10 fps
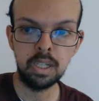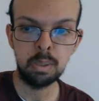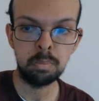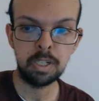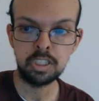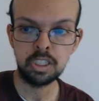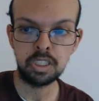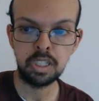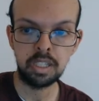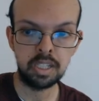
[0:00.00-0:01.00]
but it just
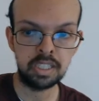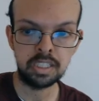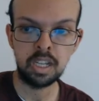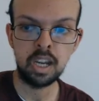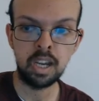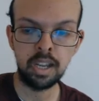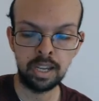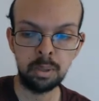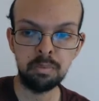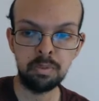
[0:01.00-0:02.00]
isn't
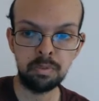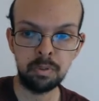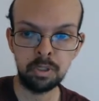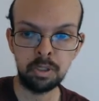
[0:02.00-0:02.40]
helpful for you